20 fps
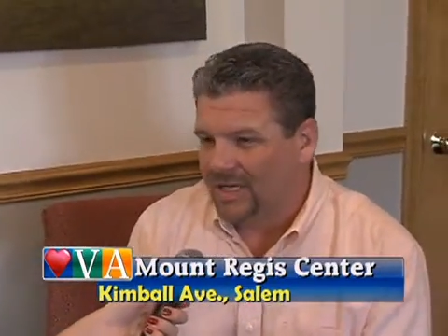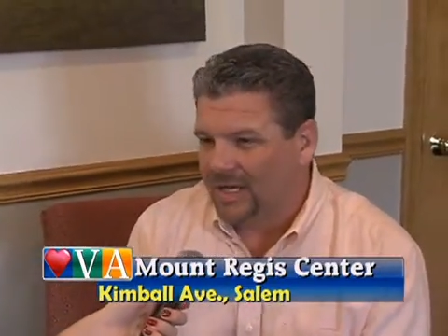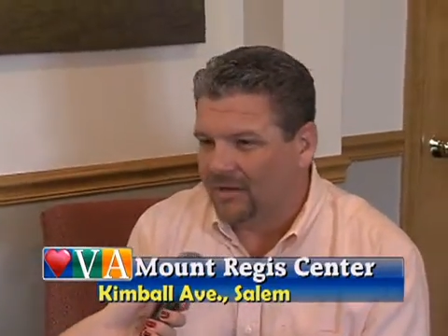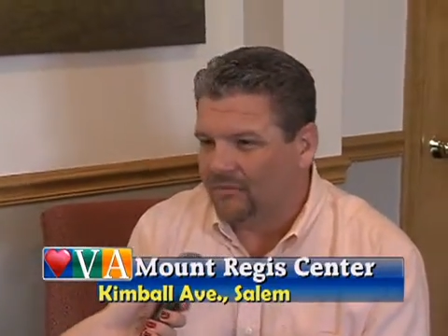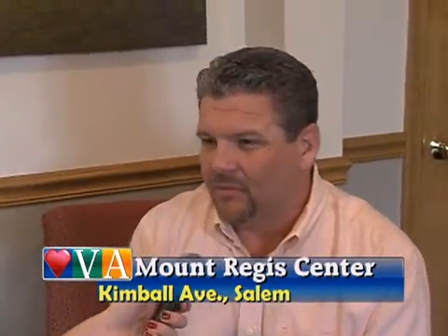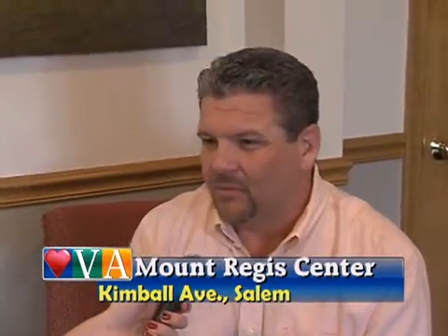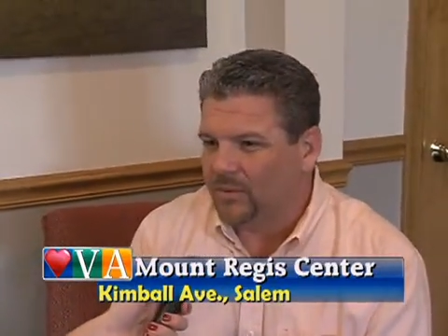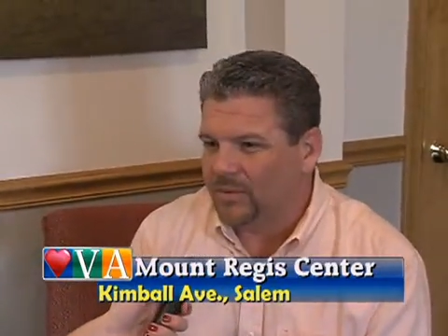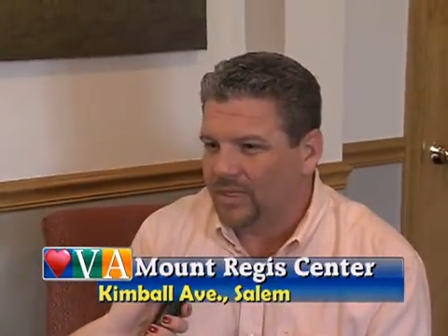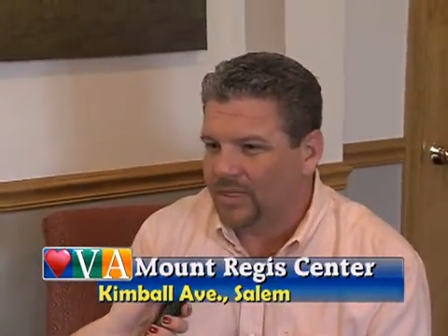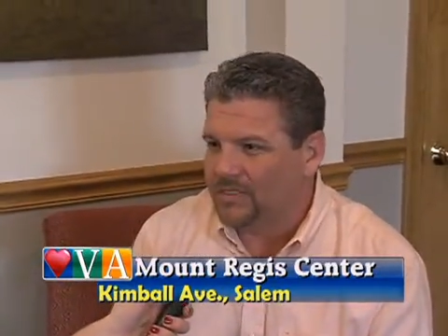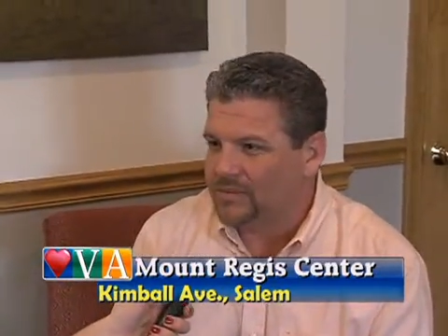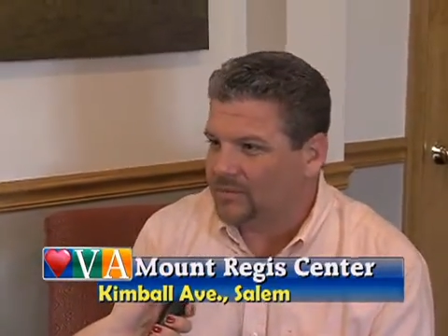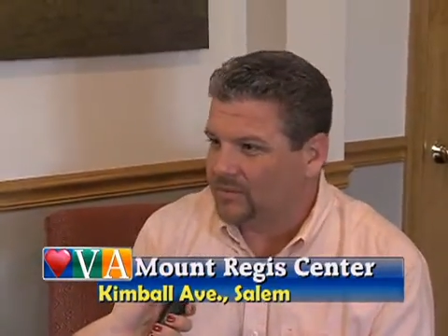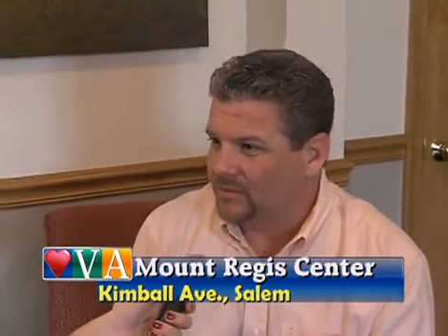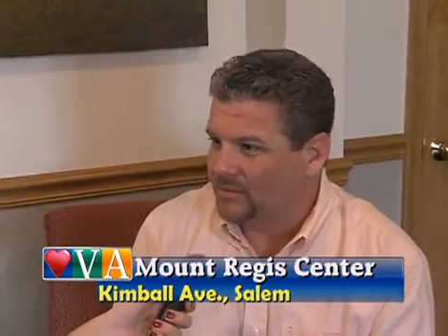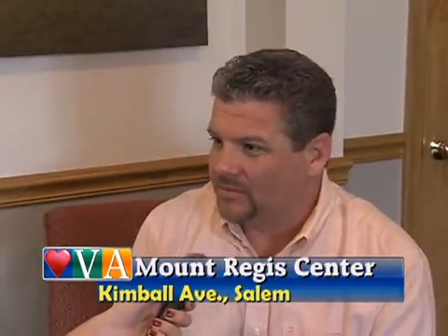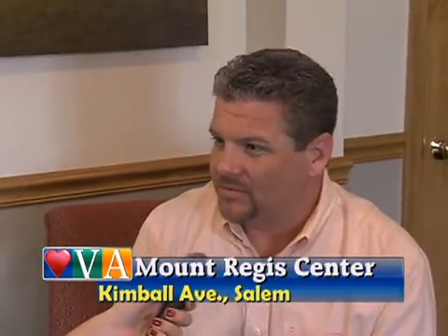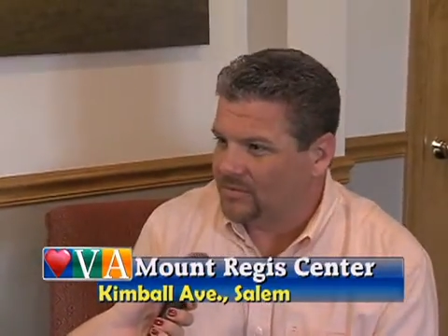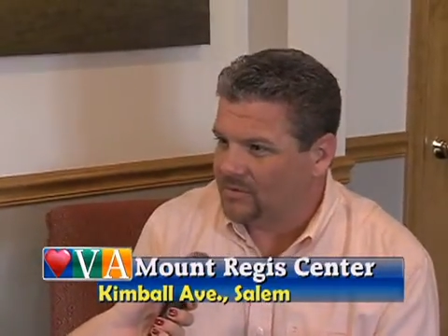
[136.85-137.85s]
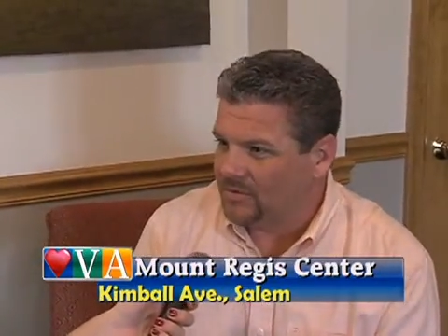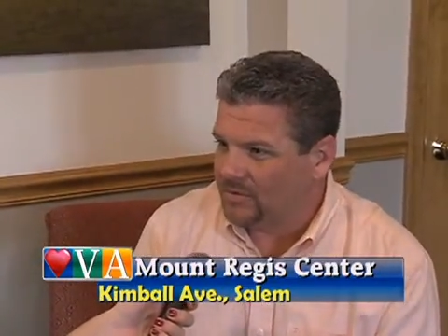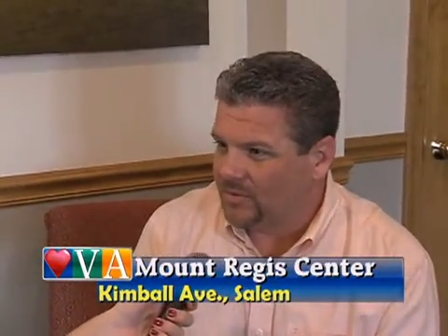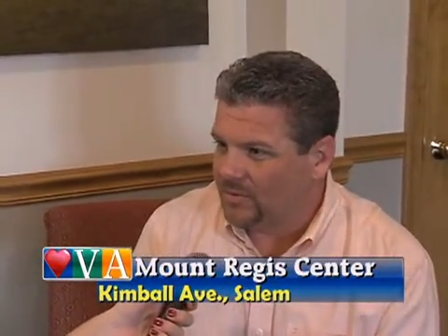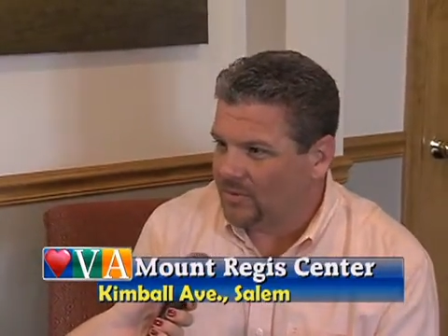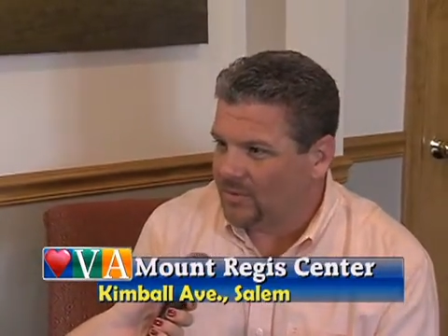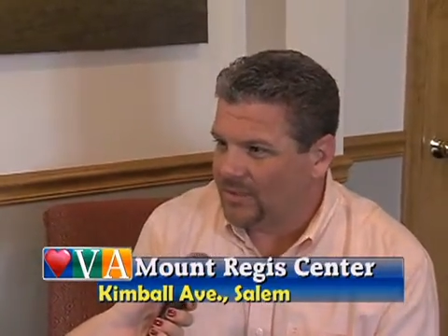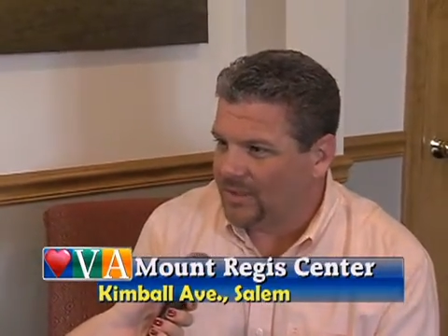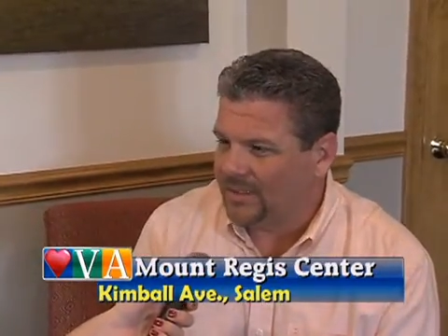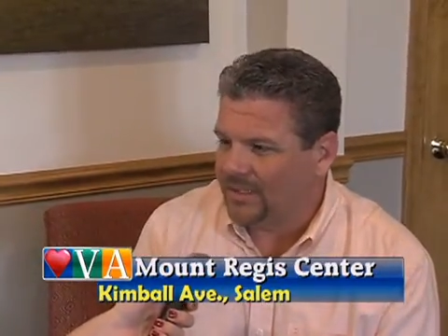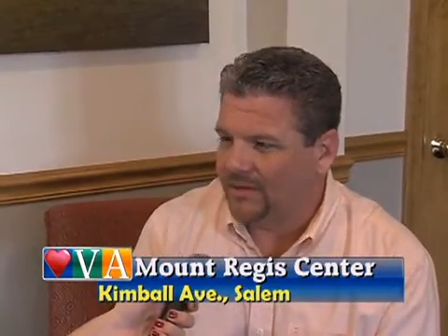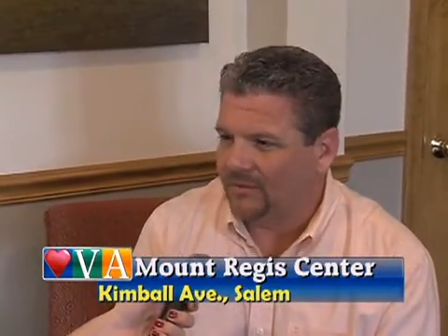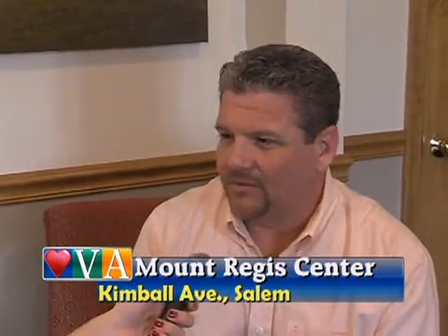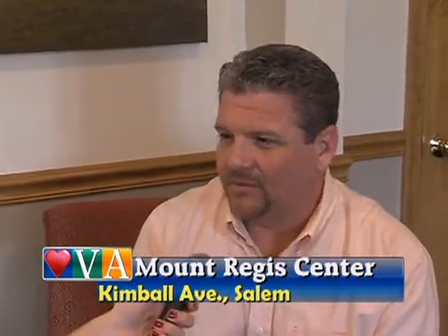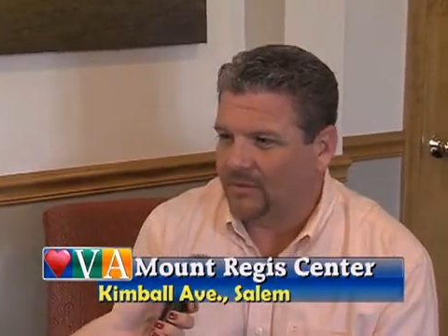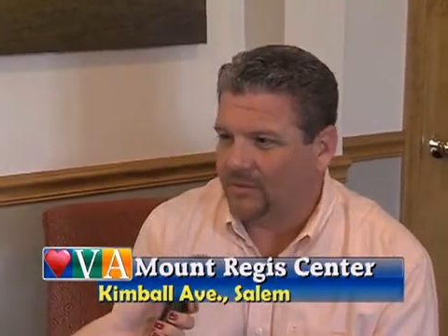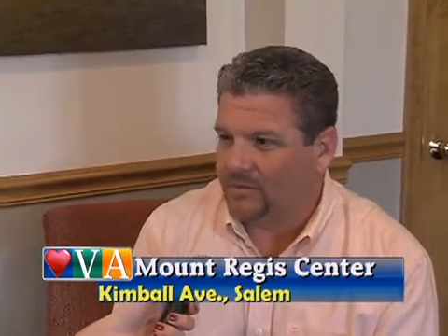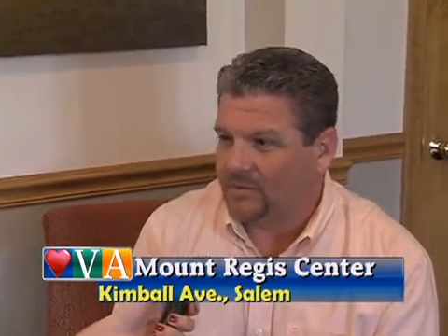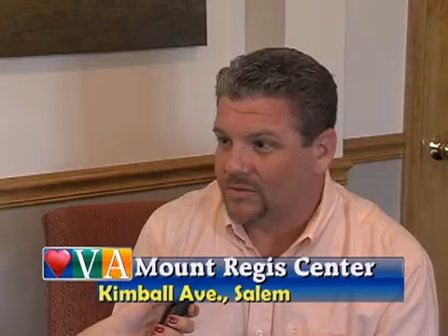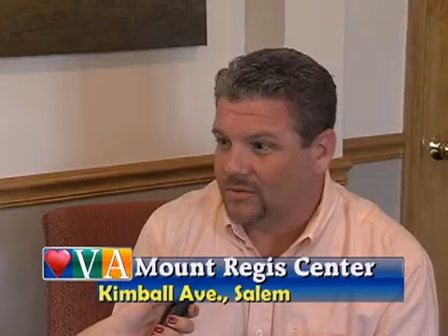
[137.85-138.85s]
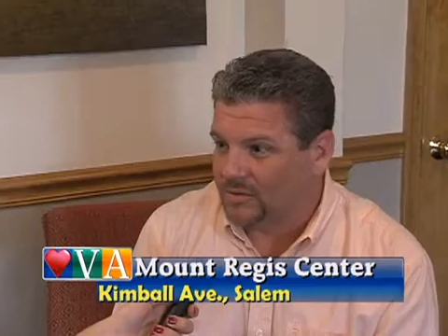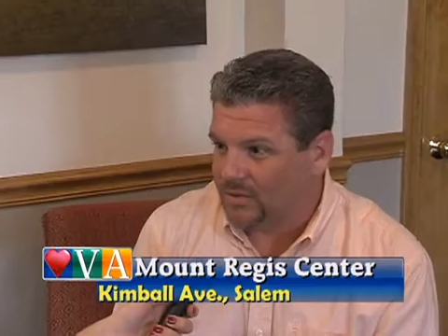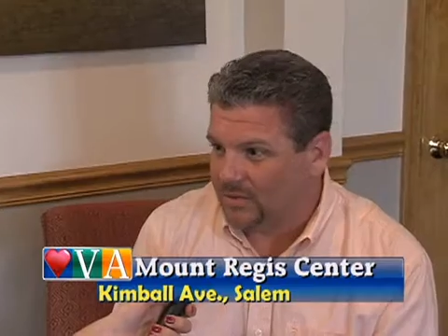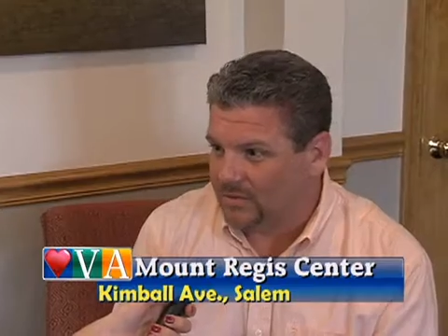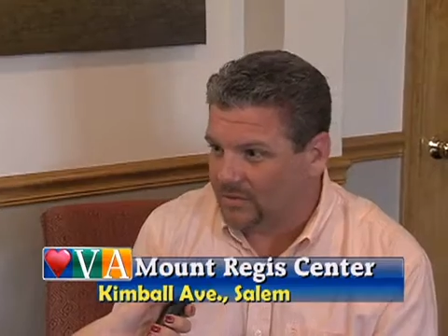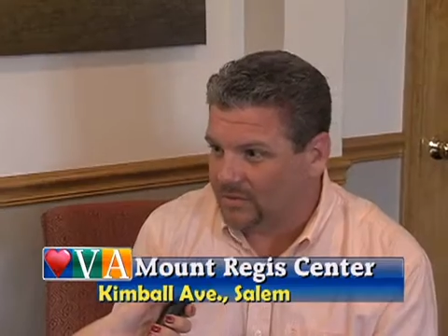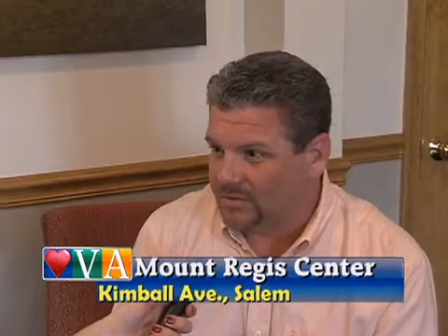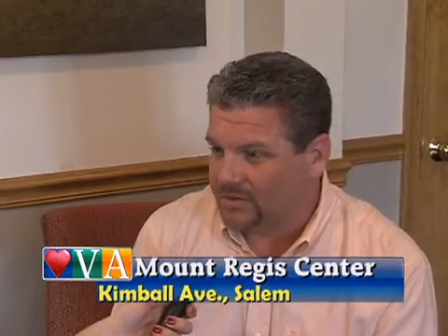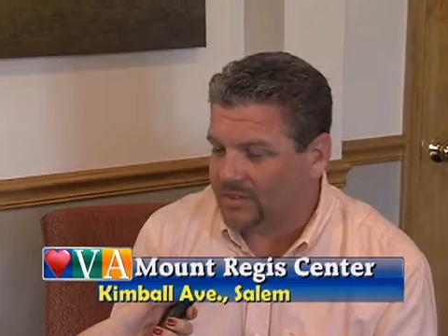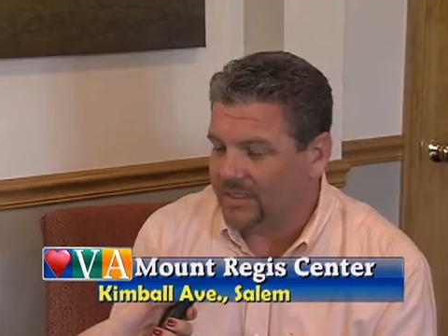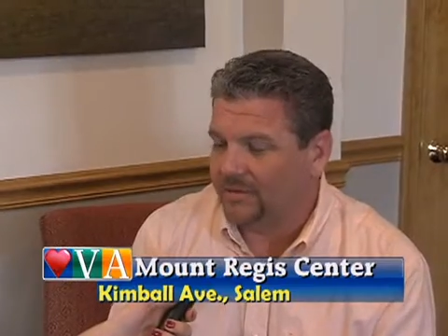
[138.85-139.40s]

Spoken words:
Everyone has their own story. They have their own struggles.